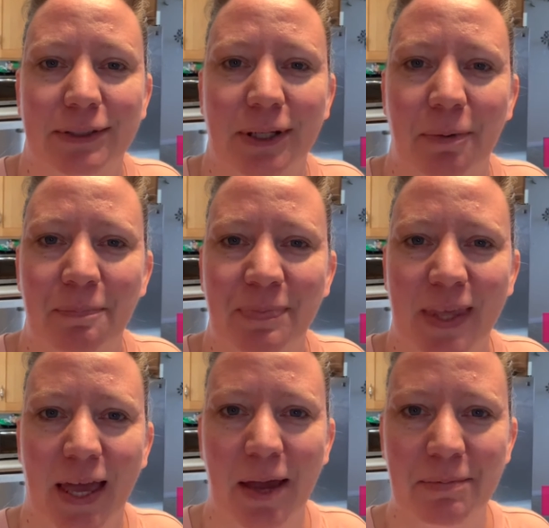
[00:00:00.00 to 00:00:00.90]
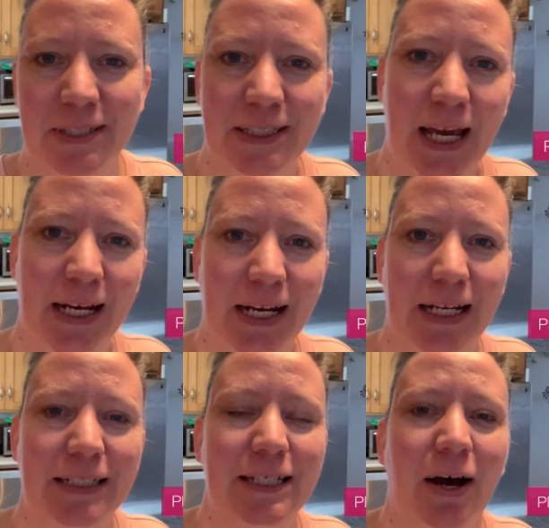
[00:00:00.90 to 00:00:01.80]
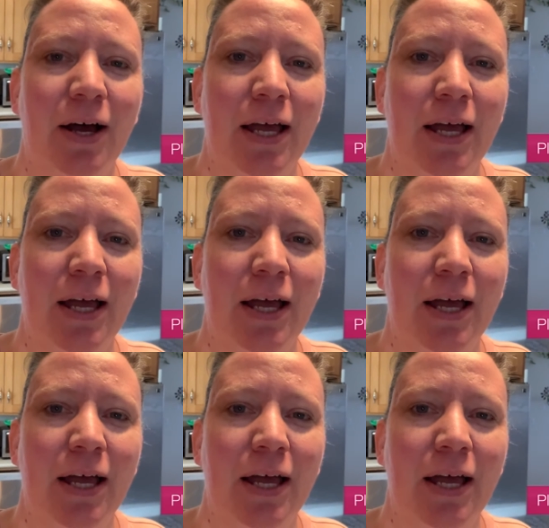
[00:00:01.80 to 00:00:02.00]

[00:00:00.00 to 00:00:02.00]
So I'm excited. So